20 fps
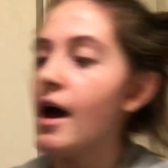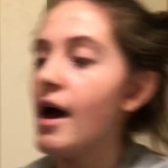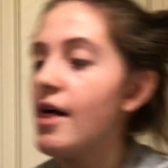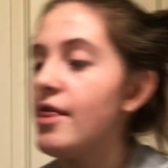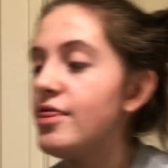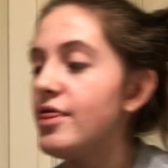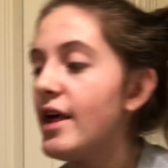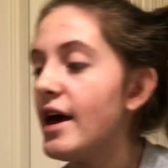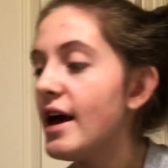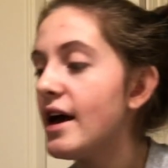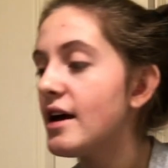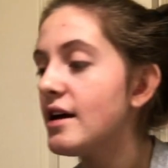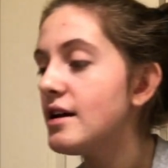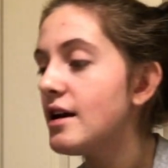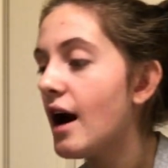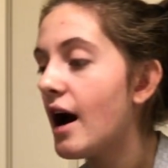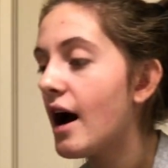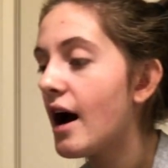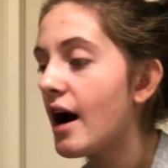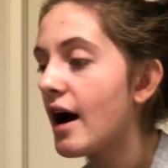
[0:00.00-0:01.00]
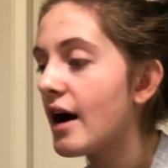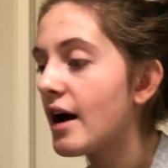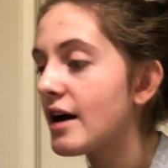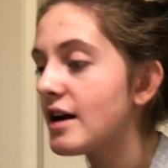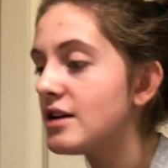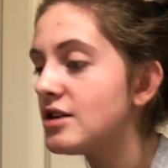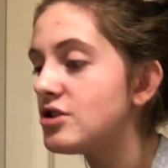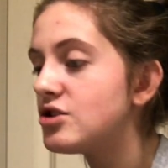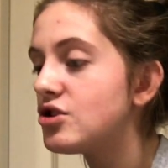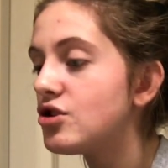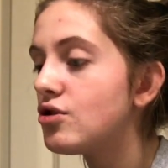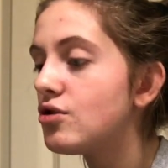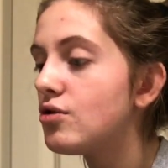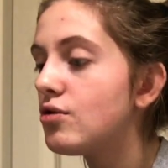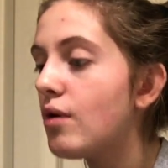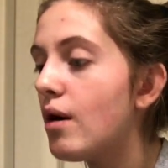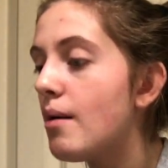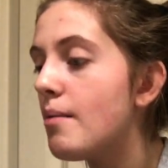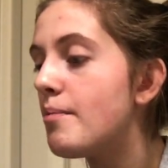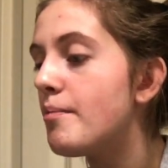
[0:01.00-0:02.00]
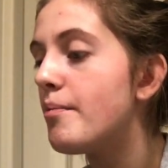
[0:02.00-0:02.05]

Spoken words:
And then I do